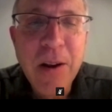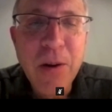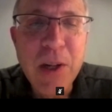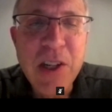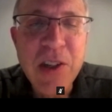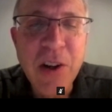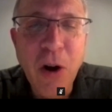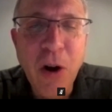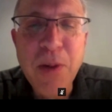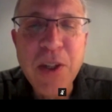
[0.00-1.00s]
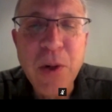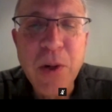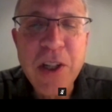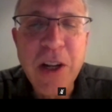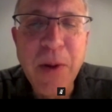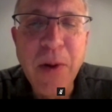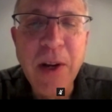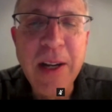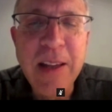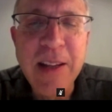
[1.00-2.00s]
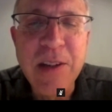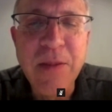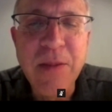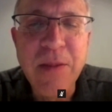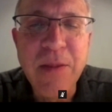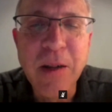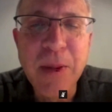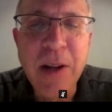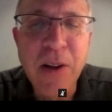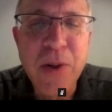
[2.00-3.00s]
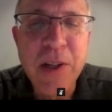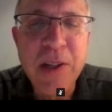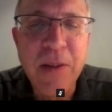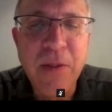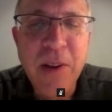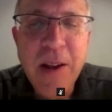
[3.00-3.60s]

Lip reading: which is an open source community that's developing all sorts of